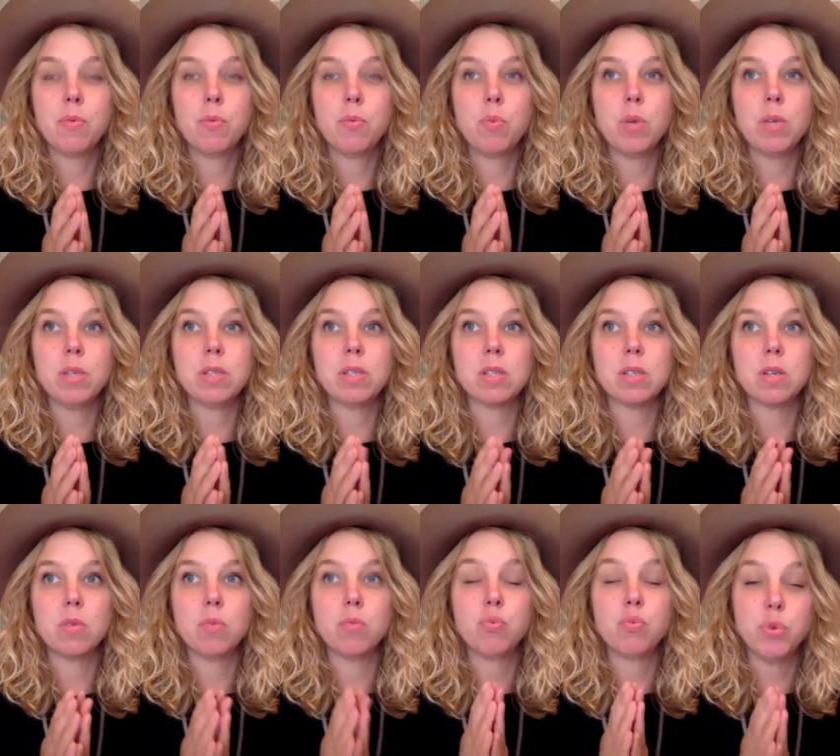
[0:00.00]
was
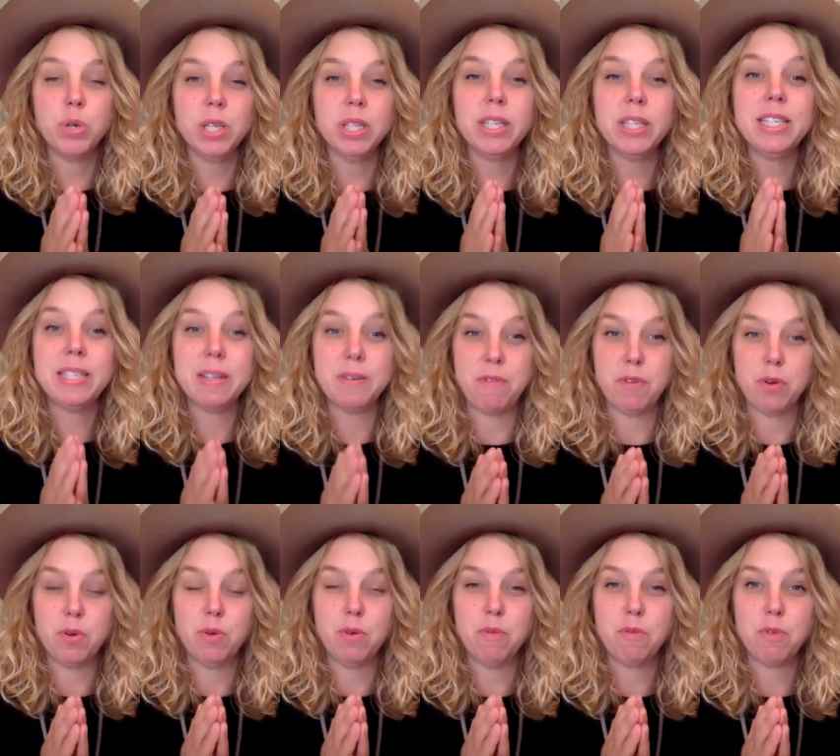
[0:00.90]
really
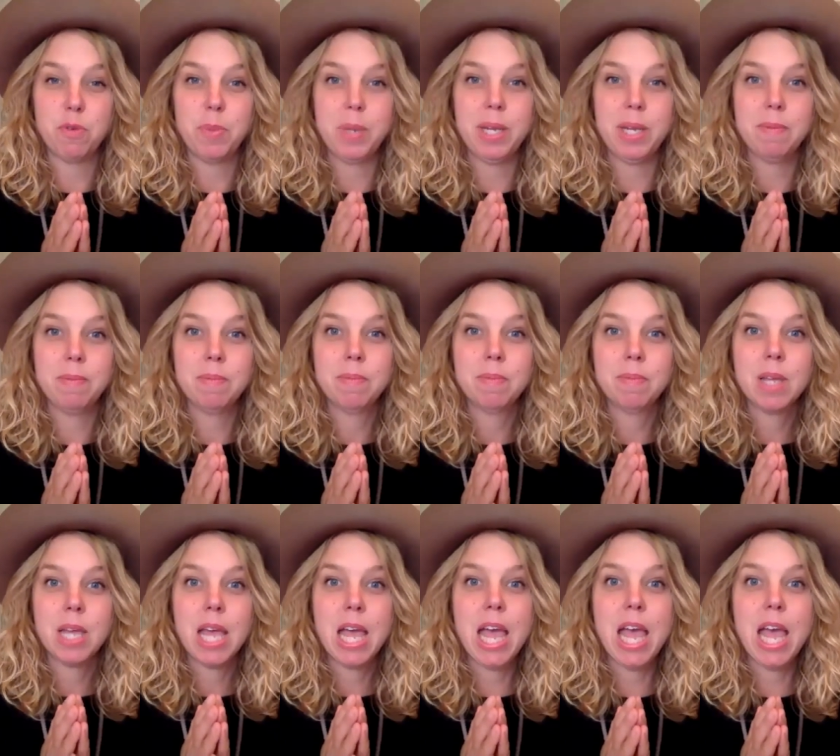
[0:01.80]
difficult for me
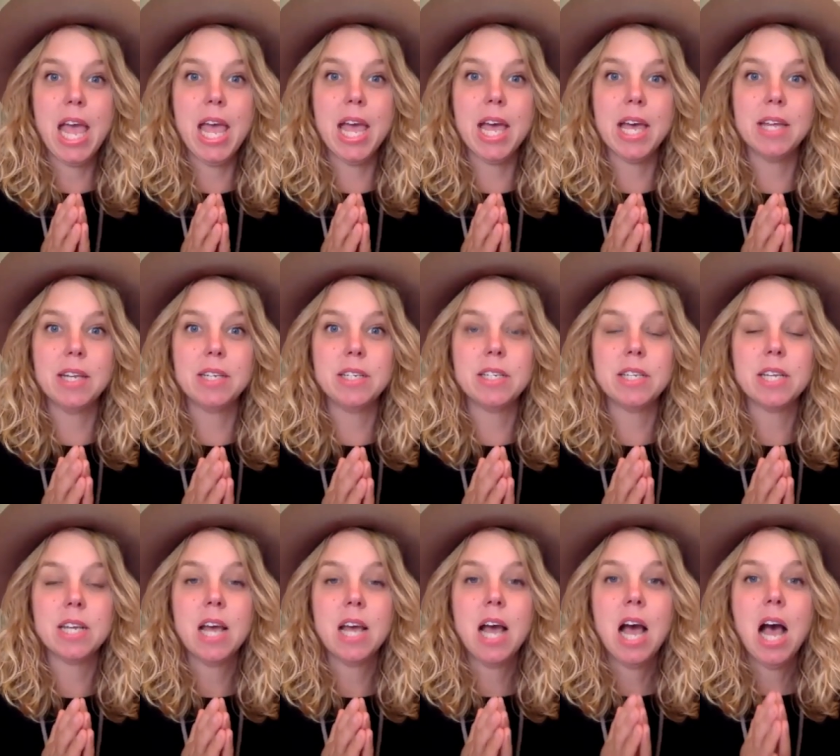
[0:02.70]
and
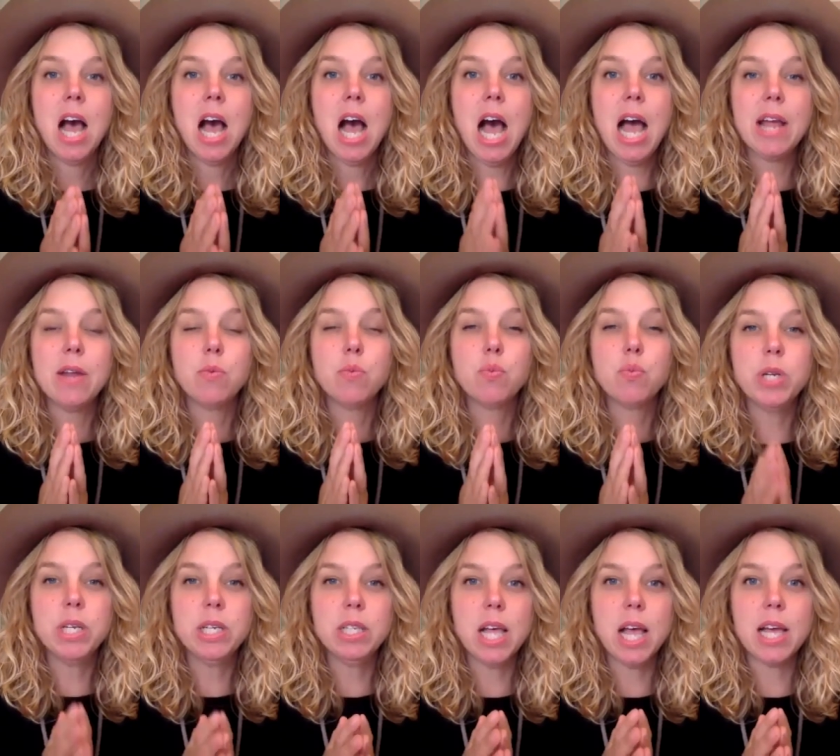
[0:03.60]
i
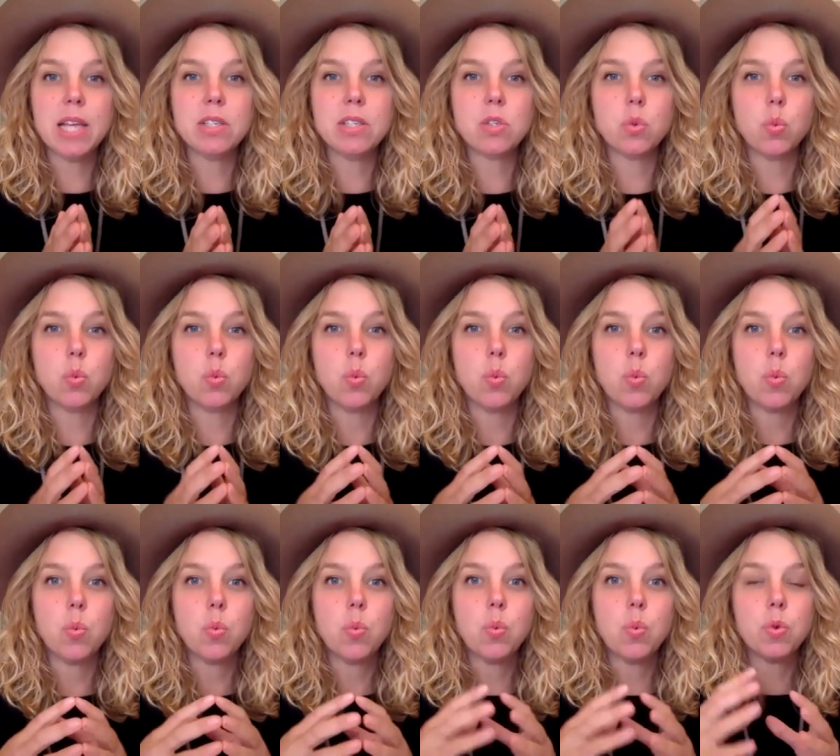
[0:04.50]
realized
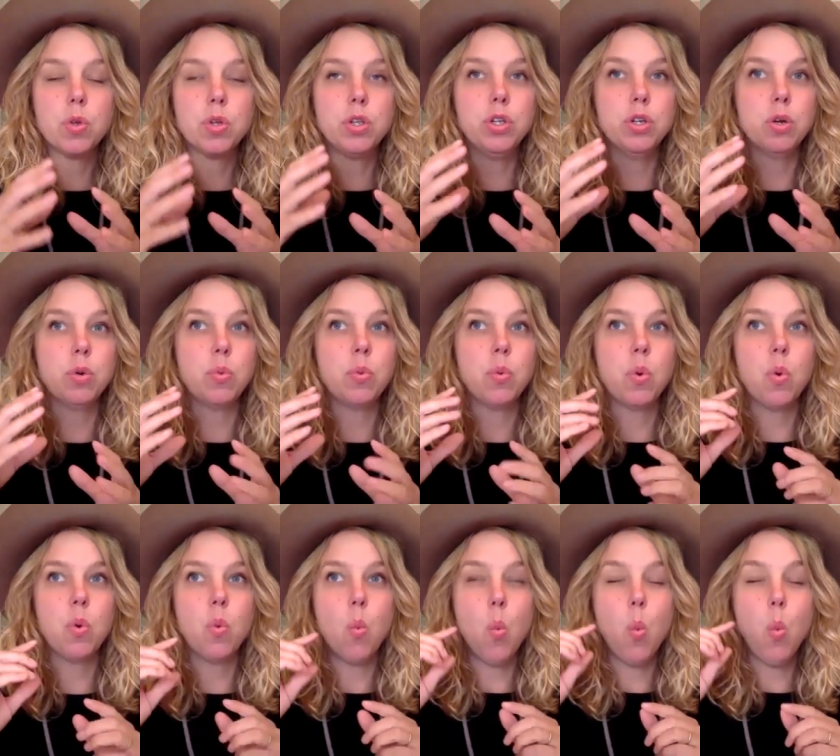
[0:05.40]
you know
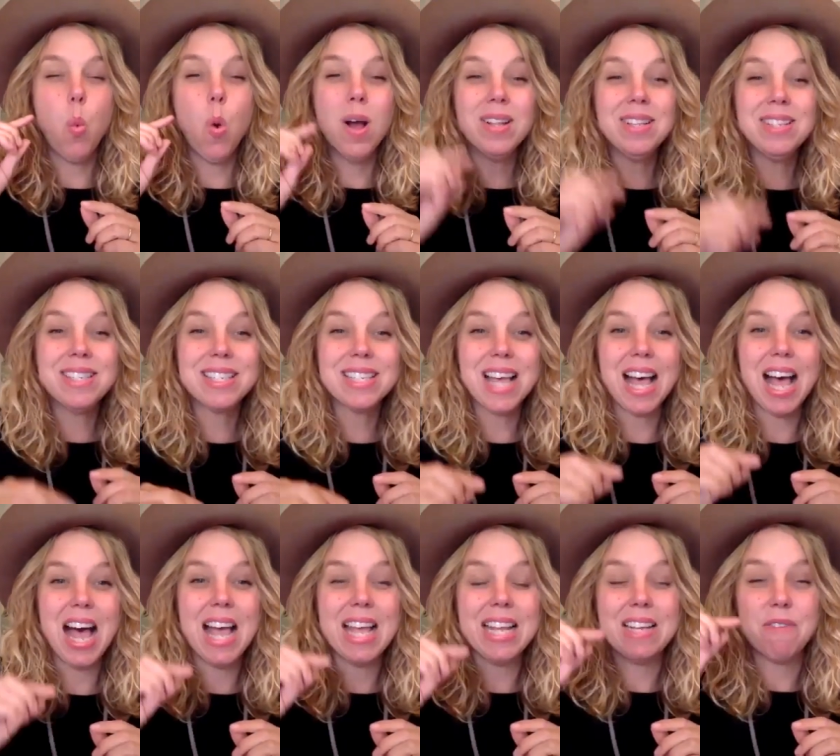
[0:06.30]
once
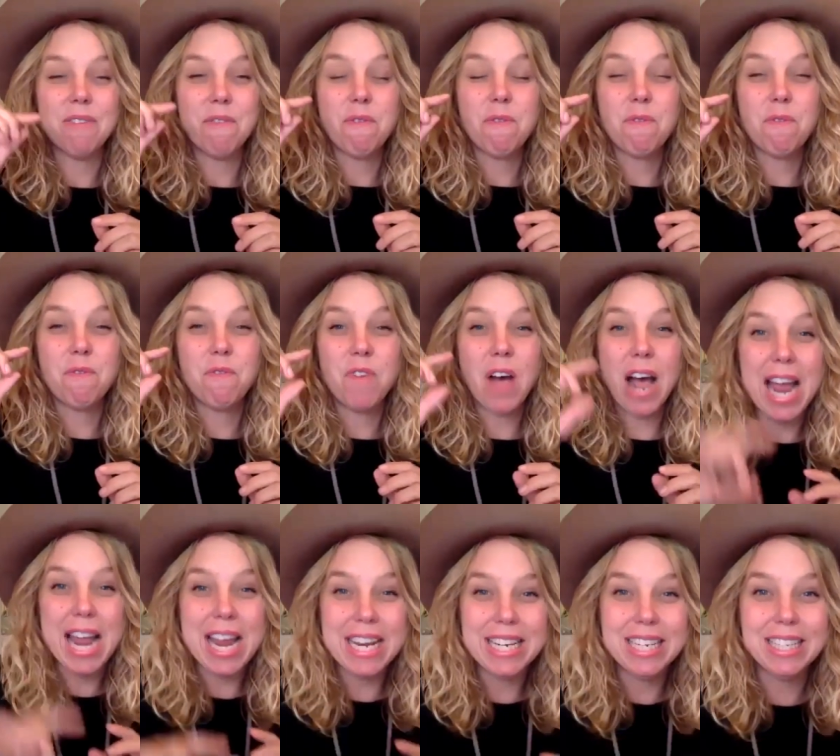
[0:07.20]
i
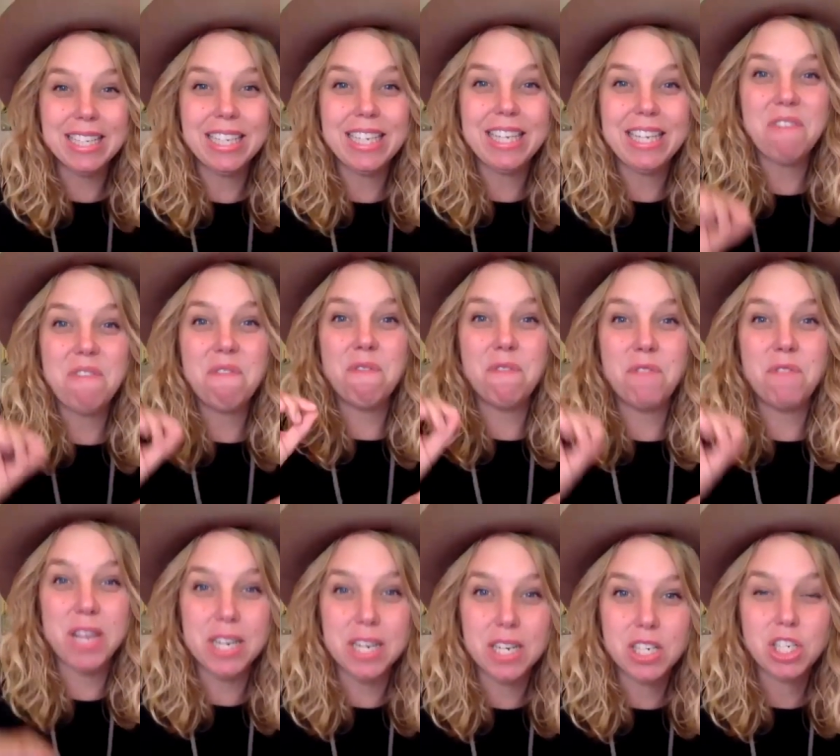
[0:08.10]
finally
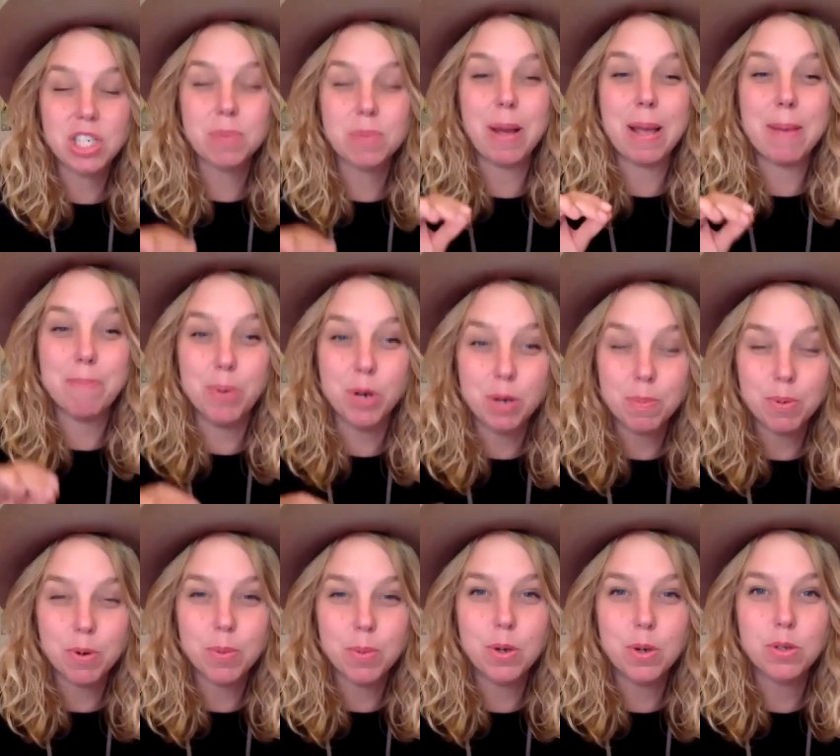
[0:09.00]
finished my book
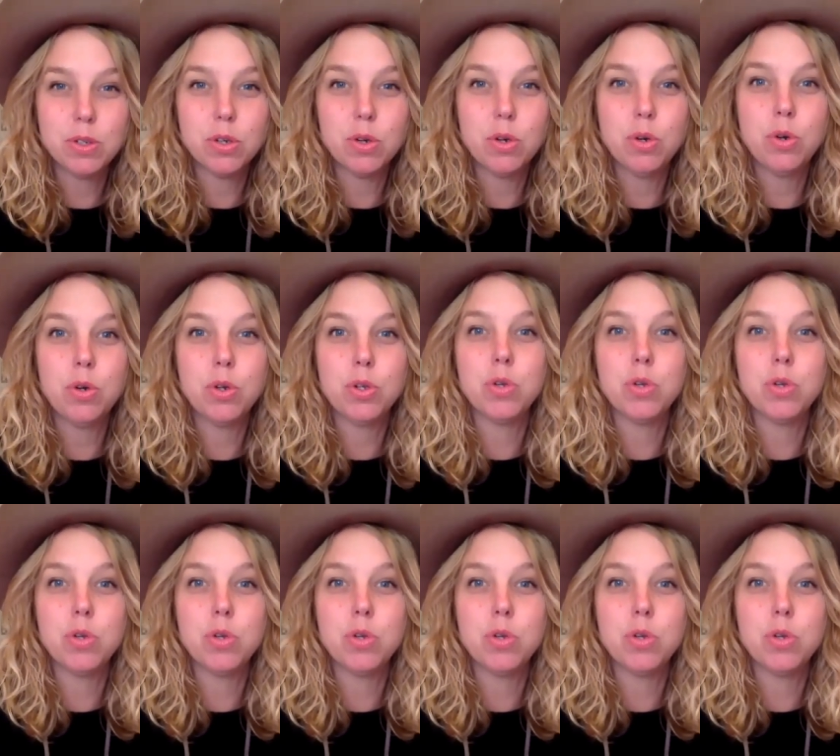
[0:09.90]
proposal,